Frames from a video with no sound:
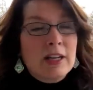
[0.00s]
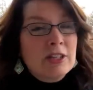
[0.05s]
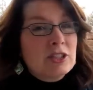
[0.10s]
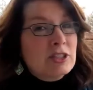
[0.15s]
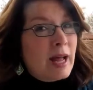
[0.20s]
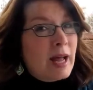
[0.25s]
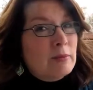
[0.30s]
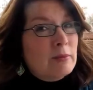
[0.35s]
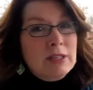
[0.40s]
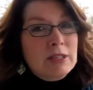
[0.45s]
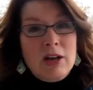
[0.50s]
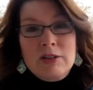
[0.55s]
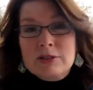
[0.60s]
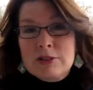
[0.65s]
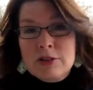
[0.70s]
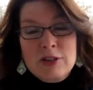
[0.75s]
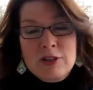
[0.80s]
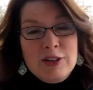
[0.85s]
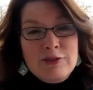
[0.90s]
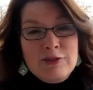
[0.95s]
Lunchtime was
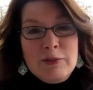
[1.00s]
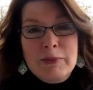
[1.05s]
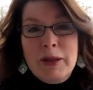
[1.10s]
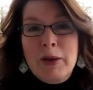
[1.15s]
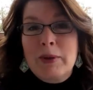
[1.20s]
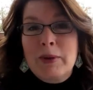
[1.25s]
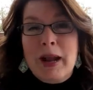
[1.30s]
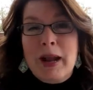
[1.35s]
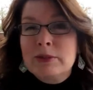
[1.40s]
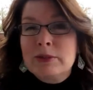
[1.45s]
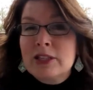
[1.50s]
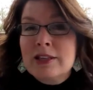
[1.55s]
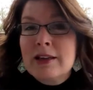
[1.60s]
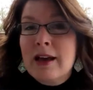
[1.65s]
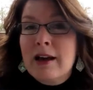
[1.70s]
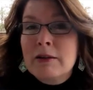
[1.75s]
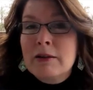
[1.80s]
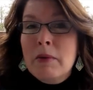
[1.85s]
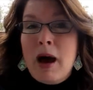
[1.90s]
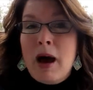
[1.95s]
also good for me when I was a
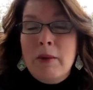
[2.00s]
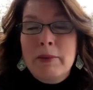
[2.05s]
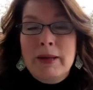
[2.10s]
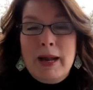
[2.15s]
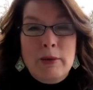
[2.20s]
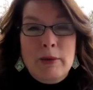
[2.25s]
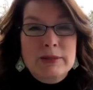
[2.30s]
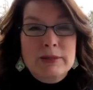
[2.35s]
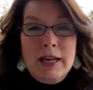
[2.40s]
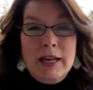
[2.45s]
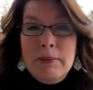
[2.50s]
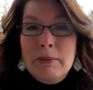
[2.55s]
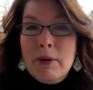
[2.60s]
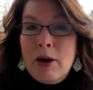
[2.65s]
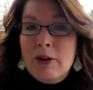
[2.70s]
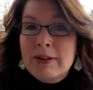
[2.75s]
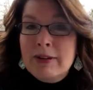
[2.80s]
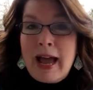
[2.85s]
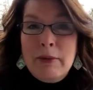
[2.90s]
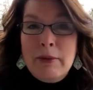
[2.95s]
young mom and I was up
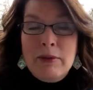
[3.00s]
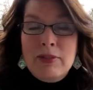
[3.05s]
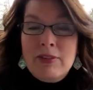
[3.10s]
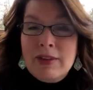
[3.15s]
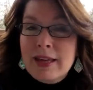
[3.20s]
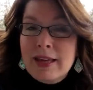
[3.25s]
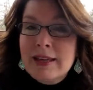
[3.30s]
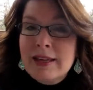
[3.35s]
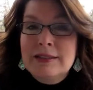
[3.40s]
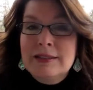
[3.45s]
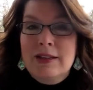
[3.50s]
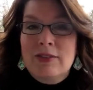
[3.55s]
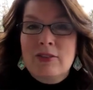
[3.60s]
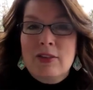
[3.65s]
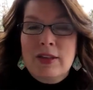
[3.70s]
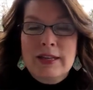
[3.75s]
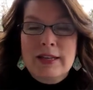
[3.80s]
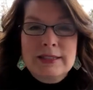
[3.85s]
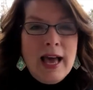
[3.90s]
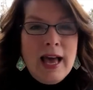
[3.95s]
all night with kids and
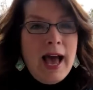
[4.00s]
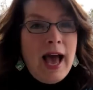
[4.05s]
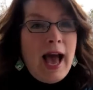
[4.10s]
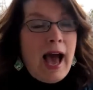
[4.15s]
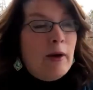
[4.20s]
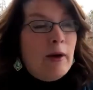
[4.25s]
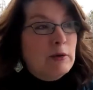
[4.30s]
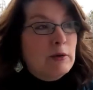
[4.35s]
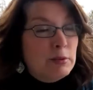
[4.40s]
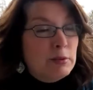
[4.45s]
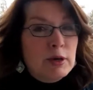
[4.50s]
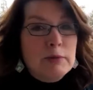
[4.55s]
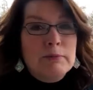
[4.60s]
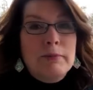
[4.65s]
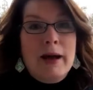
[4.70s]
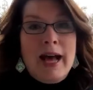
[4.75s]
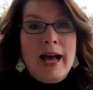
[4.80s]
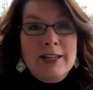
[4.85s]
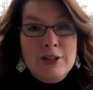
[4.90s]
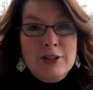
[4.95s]
things. I would
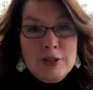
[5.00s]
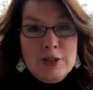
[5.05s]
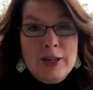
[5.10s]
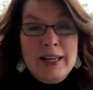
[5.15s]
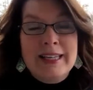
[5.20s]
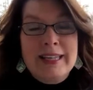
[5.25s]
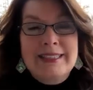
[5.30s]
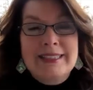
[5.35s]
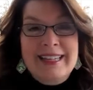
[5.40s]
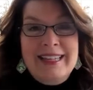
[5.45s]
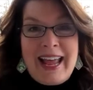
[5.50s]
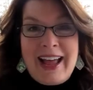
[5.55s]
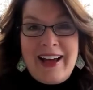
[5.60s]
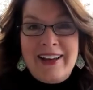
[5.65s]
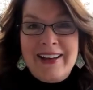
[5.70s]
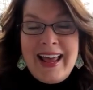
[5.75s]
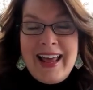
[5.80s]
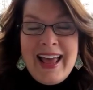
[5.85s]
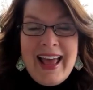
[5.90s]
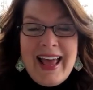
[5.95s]
put my 2 kids
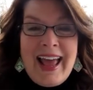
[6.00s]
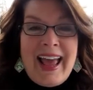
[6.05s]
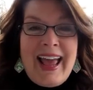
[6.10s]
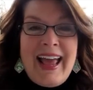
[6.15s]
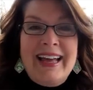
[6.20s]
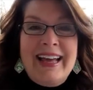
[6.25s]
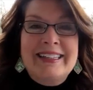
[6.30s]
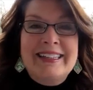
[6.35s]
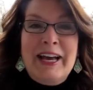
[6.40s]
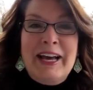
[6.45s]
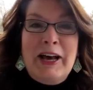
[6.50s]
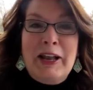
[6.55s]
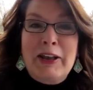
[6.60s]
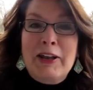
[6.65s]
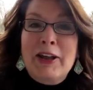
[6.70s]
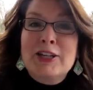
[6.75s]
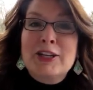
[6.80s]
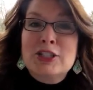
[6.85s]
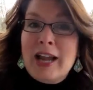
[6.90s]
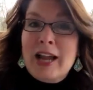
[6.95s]
down at
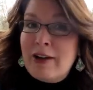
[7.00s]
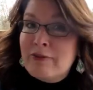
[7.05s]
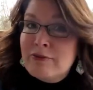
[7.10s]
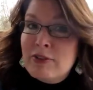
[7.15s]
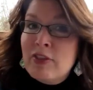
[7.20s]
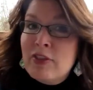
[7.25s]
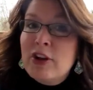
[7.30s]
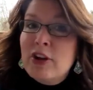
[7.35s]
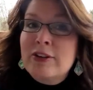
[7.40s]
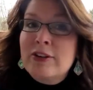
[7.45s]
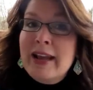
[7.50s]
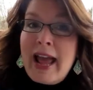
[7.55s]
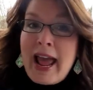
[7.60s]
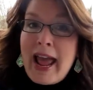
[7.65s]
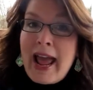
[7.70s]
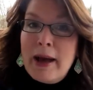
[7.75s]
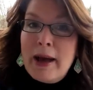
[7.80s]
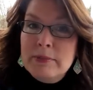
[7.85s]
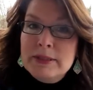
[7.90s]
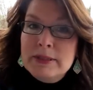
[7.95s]
lunchtime for their
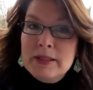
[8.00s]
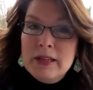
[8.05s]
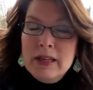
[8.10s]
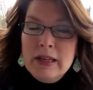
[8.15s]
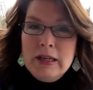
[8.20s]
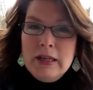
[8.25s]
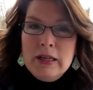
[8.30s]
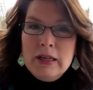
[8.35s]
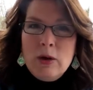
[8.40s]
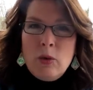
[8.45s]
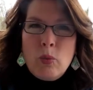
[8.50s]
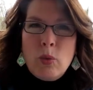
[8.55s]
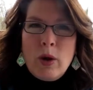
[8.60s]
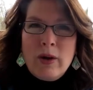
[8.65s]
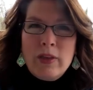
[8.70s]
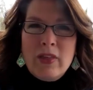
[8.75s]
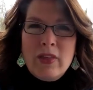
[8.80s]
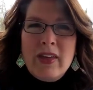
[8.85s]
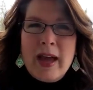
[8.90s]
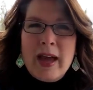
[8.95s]
naps,
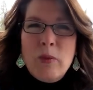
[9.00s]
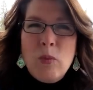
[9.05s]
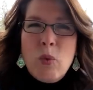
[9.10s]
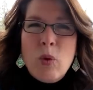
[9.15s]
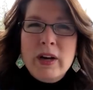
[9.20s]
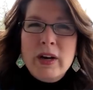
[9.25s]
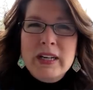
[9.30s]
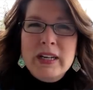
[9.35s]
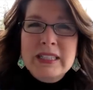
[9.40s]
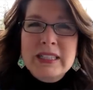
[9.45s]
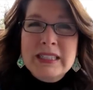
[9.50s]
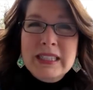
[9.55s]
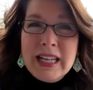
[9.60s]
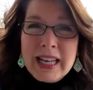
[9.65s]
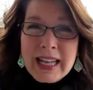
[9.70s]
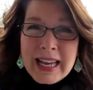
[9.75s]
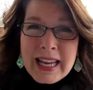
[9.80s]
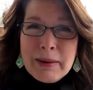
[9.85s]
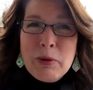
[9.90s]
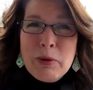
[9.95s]
whether they wanted to
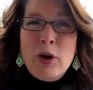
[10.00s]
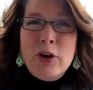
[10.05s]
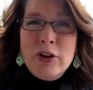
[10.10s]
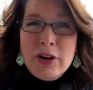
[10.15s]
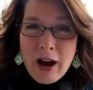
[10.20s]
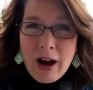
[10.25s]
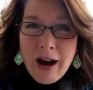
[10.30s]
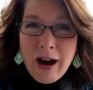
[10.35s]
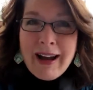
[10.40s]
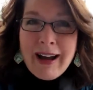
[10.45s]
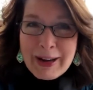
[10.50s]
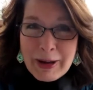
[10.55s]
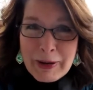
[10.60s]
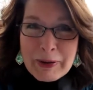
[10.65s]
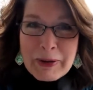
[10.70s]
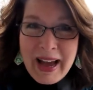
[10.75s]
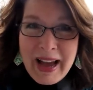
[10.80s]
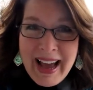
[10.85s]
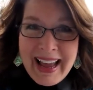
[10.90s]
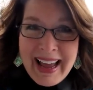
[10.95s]
sleep or not,
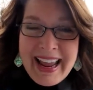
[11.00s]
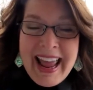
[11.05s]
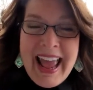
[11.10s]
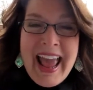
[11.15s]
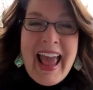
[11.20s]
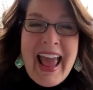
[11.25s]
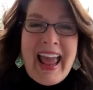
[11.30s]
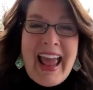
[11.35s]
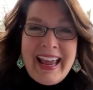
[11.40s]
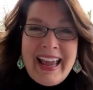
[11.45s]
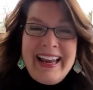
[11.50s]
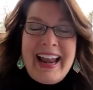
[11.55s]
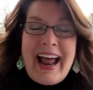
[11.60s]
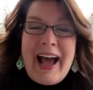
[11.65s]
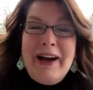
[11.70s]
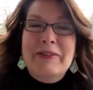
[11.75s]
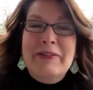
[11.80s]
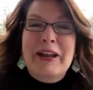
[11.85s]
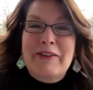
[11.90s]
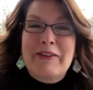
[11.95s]
okay? And
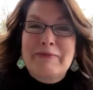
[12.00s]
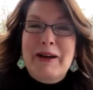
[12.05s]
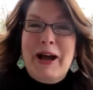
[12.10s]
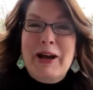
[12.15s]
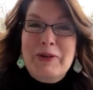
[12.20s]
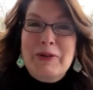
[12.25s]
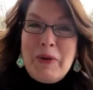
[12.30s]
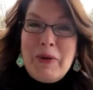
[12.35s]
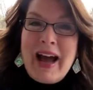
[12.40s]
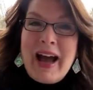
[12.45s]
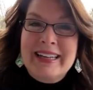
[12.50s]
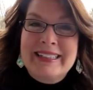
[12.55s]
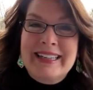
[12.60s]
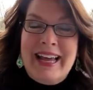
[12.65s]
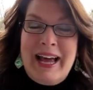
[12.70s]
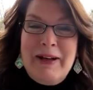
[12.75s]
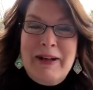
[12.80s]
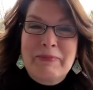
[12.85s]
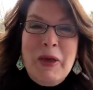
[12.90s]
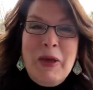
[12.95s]
I would have my quiet
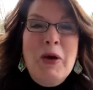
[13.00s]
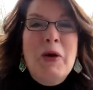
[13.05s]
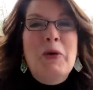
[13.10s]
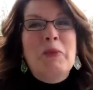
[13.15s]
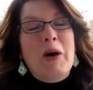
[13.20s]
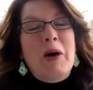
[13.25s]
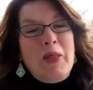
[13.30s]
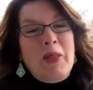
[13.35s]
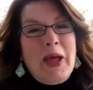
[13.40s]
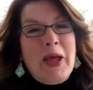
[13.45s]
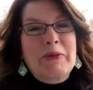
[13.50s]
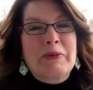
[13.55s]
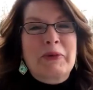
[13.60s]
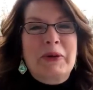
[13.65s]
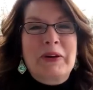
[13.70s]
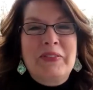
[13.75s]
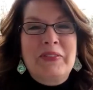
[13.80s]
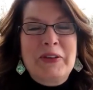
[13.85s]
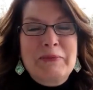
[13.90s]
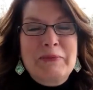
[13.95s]
time while they
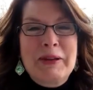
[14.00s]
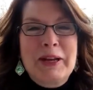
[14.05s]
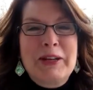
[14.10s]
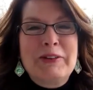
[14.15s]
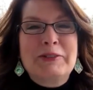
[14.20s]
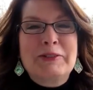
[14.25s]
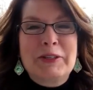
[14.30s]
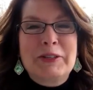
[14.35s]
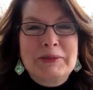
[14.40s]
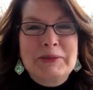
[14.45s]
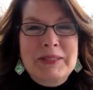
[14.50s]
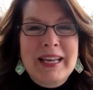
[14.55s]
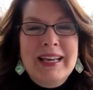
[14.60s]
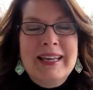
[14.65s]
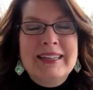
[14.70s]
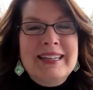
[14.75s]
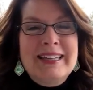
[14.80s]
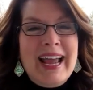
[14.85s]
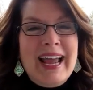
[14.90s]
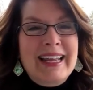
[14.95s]
were in their bedrooms
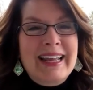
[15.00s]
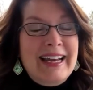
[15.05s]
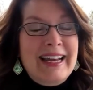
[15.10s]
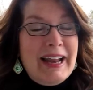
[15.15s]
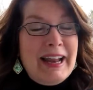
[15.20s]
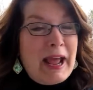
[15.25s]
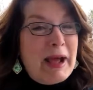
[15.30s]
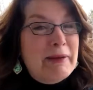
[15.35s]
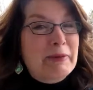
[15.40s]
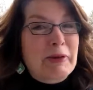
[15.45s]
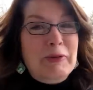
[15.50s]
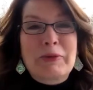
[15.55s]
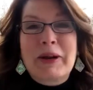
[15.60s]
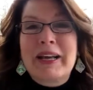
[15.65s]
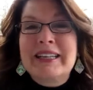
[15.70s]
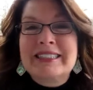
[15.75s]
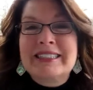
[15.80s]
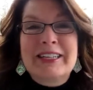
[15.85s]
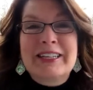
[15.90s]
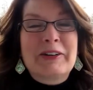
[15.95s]
taking a nap or
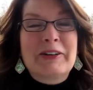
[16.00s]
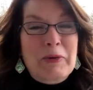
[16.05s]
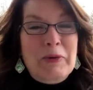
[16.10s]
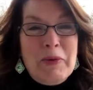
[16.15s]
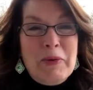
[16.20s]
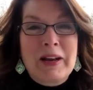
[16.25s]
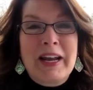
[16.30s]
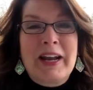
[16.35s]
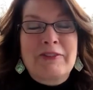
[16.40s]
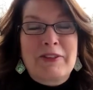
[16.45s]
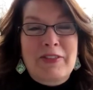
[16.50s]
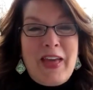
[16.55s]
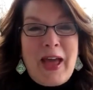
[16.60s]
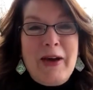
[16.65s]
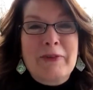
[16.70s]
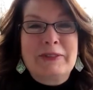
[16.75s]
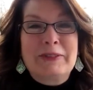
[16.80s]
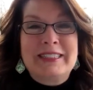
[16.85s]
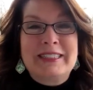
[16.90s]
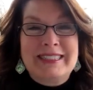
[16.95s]
resting or whatever.
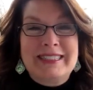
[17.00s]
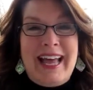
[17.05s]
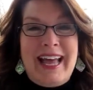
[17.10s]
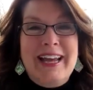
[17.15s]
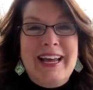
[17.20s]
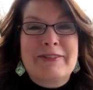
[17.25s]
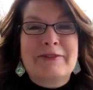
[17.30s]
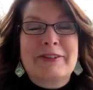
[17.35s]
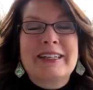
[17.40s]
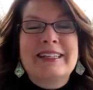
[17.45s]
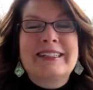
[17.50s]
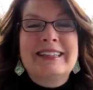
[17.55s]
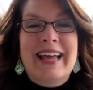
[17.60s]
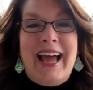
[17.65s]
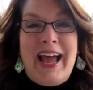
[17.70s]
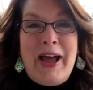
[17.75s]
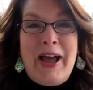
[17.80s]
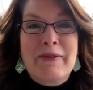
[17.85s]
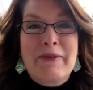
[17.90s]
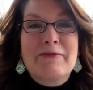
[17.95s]
That was sacred
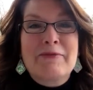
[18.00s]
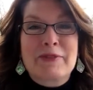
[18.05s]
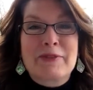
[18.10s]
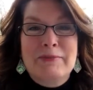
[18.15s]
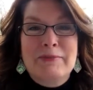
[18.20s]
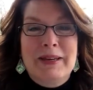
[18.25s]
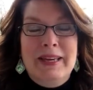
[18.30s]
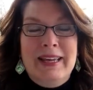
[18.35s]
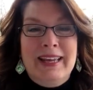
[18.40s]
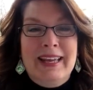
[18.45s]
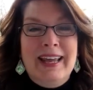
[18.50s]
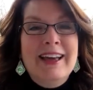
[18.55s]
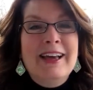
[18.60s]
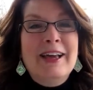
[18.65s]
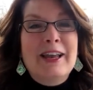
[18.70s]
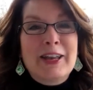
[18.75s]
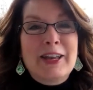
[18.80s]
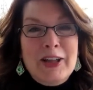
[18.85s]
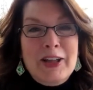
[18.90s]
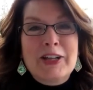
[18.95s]
time for me.
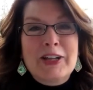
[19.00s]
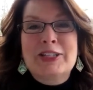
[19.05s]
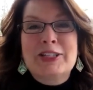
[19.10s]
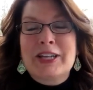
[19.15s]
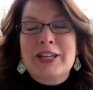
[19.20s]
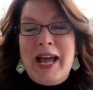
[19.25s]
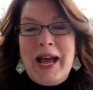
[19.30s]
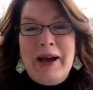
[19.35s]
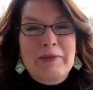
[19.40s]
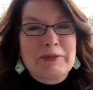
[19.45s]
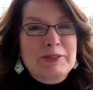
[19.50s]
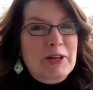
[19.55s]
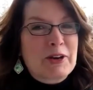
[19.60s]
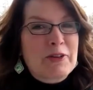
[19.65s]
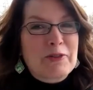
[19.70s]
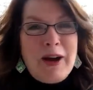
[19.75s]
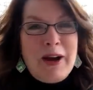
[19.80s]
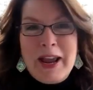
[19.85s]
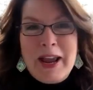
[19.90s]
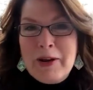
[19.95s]
Lunchtime was a
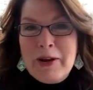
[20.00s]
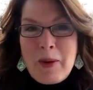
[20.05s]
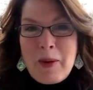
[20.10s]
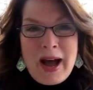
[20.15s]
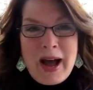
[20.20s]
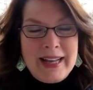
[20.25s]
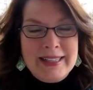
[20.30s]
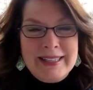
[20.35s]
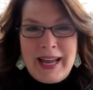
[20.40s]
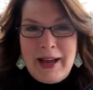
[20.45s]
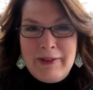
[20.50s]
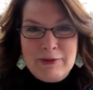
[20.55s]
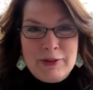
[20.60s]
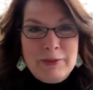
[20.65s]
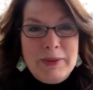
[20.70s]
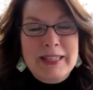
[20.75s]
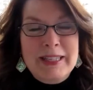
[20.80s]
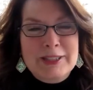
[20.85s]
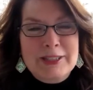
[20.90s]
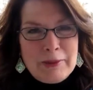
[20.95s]
great quiet time
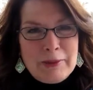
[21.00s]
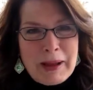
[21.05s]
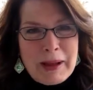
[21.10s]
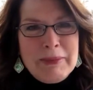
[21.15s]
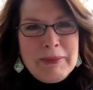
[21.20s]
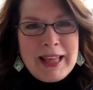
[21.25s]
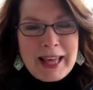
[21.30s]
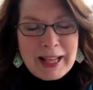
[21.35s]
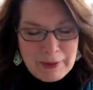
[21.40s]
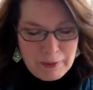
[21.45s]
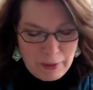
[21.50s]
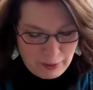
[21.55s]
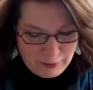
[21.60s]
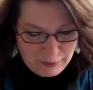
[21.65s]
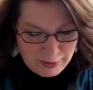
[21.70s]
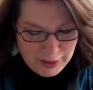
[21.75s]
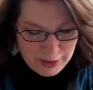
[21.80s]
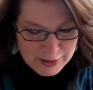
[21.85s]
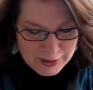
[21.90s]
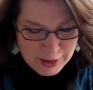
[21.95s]
for me. So maybe that'll
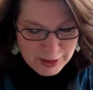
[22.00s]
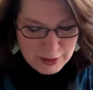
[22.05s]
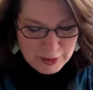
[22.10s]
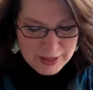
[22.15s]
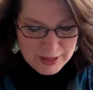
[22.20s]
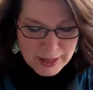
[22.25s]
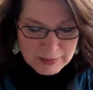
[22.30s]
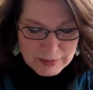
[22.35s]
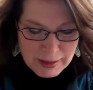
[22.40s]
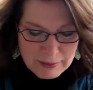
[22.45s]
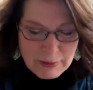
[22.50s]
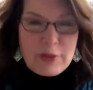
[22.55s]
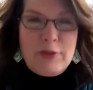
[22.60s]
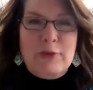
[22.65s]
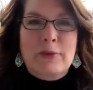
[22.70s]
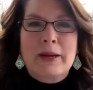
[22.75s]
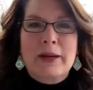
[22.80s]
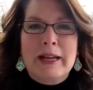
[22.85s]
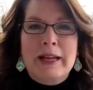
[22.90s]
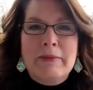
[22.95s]
work for you too. Tip number
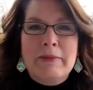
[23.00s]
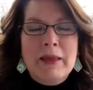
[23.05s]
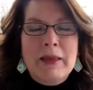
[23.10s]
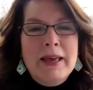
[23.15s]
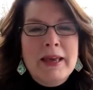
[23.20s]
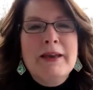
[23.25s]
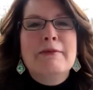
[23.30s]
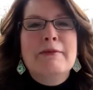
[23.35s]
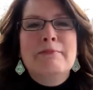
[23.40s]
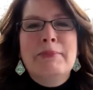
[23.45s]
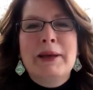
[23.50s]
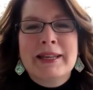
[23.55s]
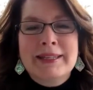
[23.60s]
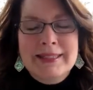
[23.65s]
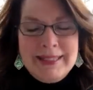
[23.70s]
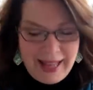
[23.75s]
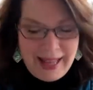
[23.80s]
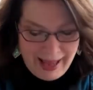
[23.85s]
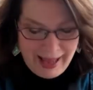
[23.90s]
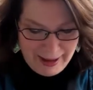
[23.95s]
3,
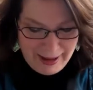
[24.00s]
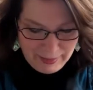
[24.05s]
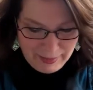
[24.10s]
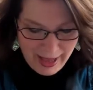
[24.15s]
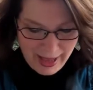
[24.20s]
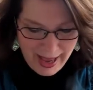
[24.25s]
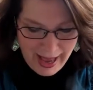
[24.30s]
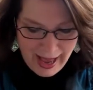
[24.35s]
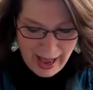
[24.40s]
bedtime.